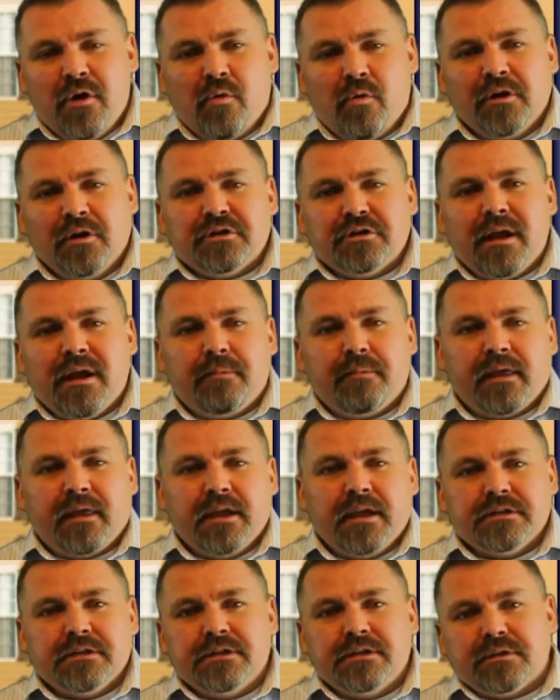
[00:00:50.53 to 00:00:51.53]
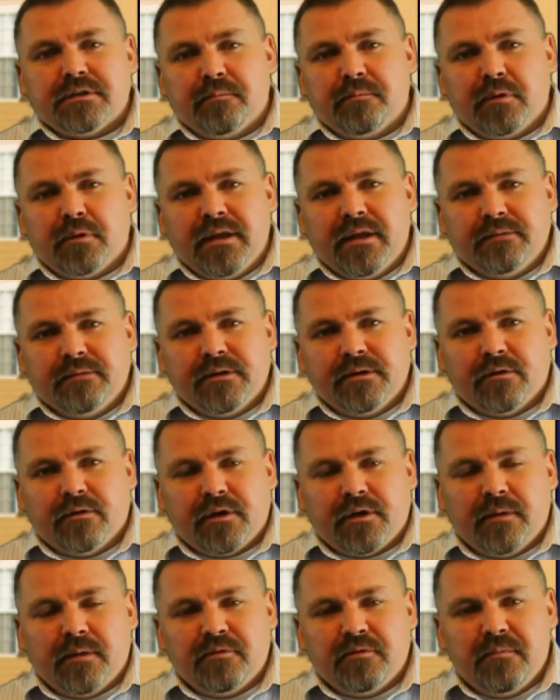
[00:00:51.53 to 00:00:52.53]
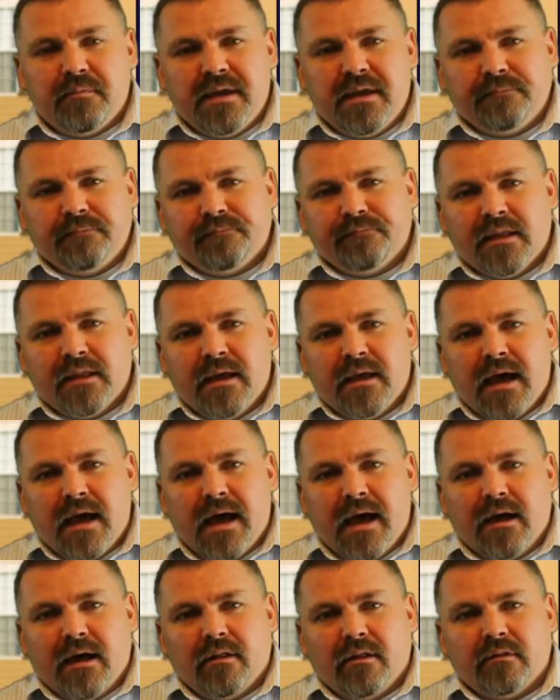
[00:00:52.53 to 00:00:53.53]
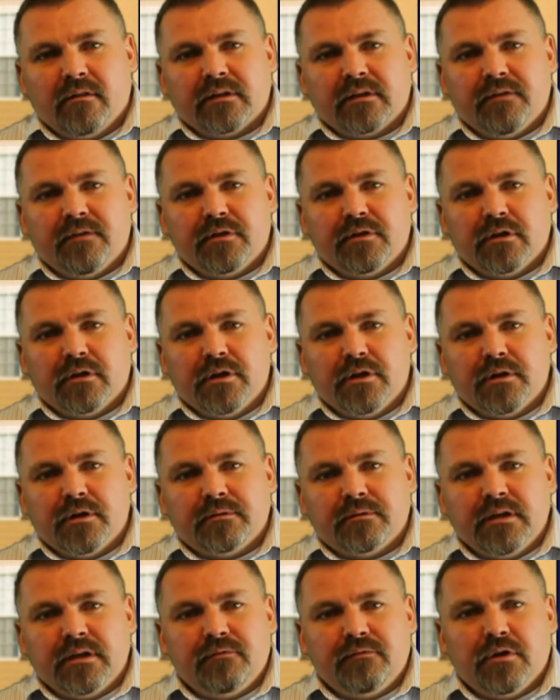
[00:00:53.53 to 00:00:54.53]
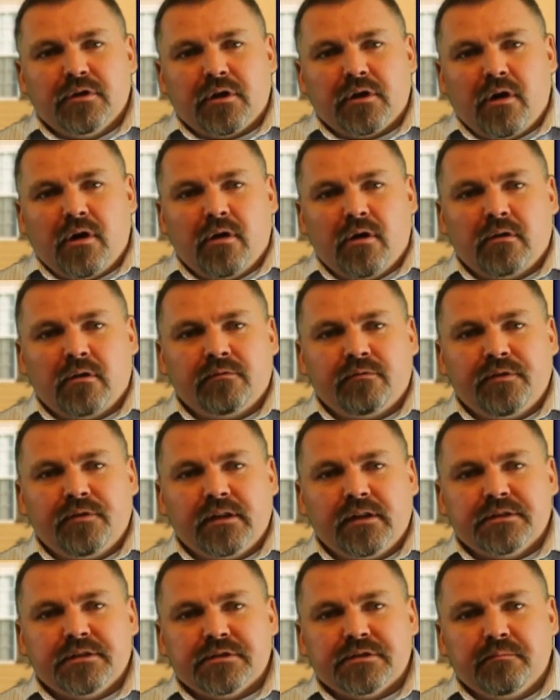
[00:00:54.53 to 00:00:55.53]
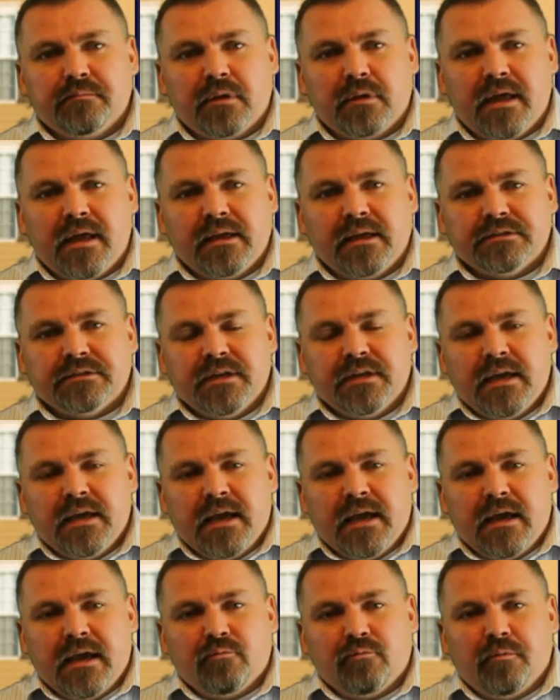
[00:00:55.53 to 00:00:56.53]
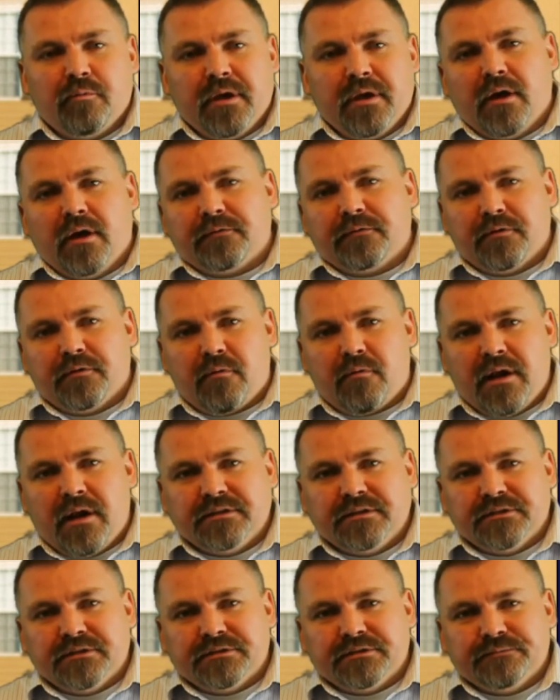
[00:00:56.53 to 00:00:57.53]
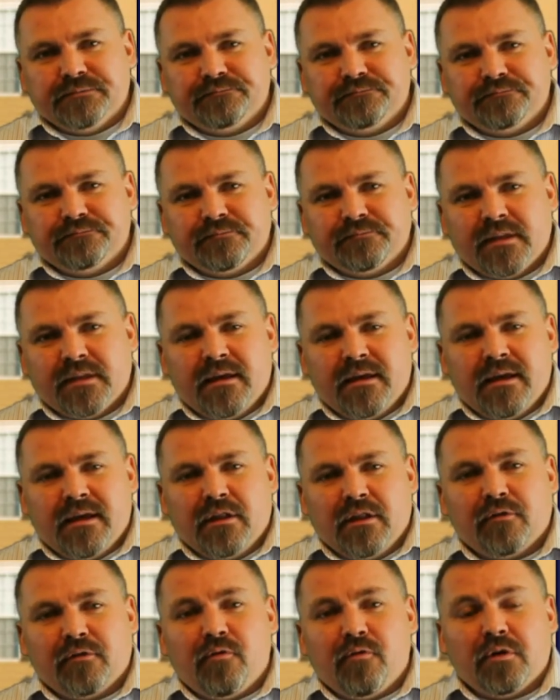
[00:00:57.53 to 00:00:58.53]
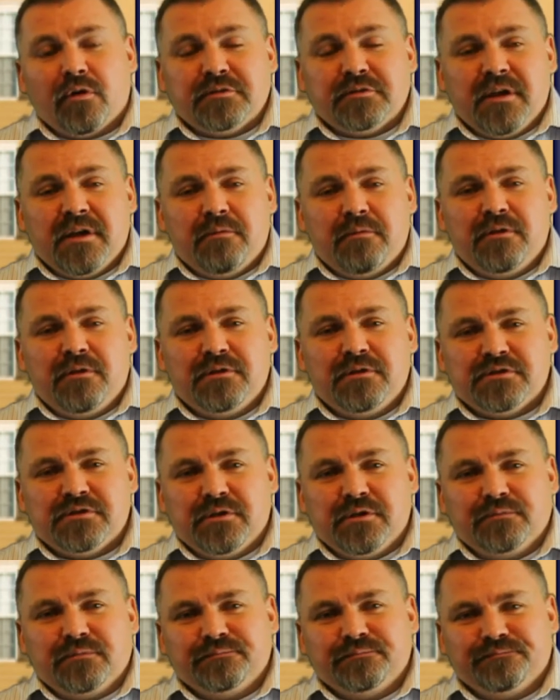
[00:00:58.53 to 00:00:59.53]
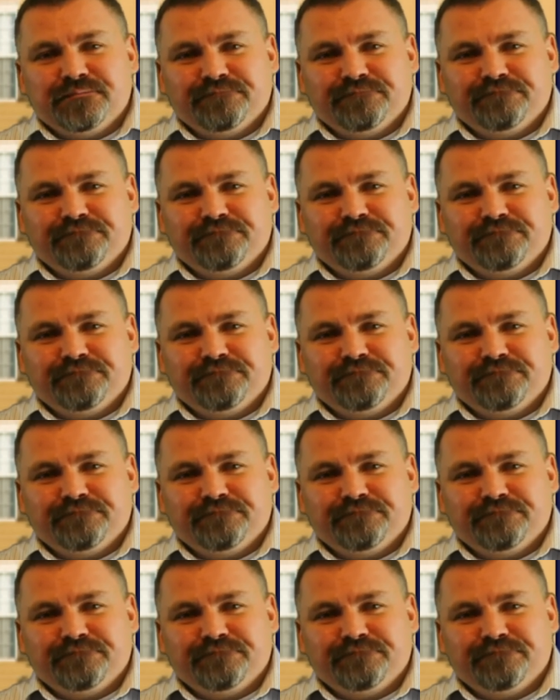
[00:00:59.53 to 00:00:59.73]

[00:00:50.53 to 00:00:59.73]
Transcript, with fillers: Once your application is complete, it'll come to me. I'll give it a look, give you a call, fill in some blanks, and we'll be off to the races. Look forward to speaking with you soon.